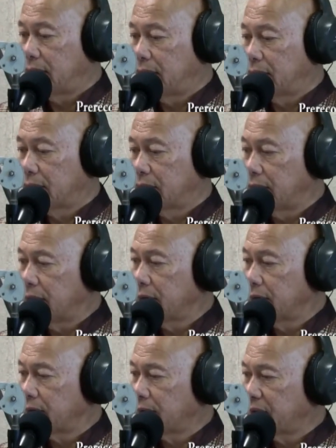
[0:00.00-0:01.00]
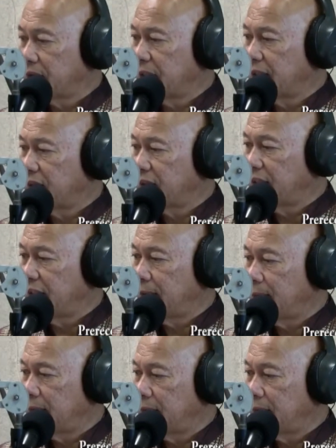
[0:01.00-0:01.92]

Torrijos, was that his name?